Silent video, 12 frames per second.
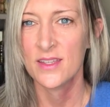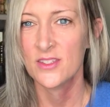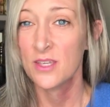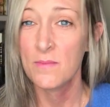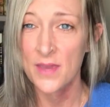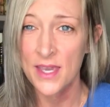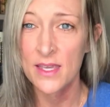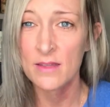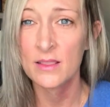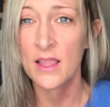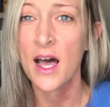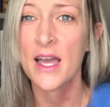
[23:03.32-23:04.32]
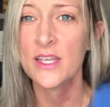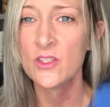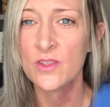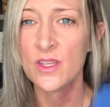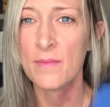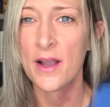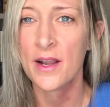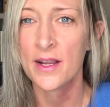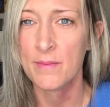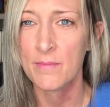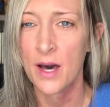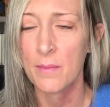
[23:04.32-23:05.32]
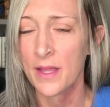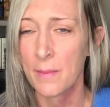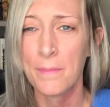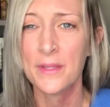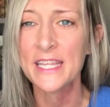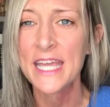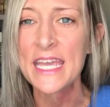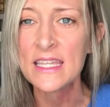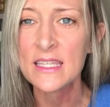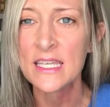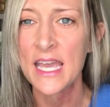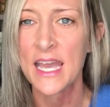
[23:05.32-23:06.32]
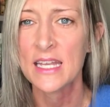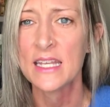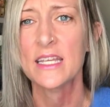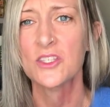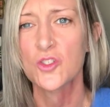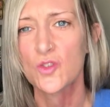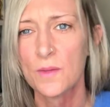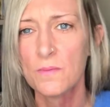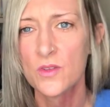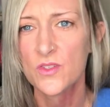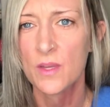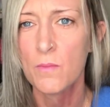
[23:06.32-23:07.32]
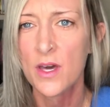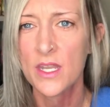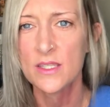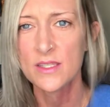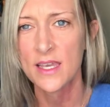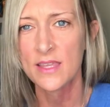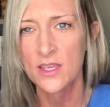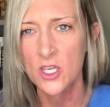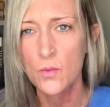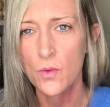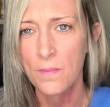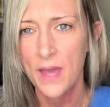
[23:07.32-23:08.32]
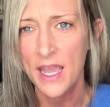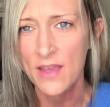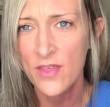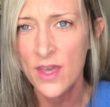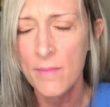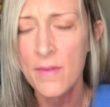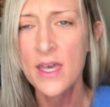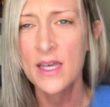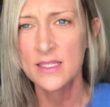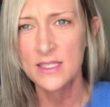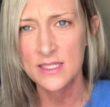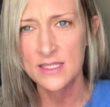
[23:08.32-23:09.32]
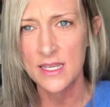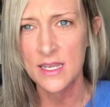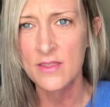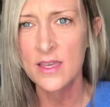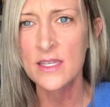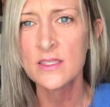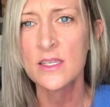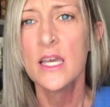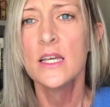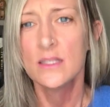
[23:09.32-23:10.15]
to me, lying to the American public, blatantly handing a script to someone and saying that you will pay them to say this,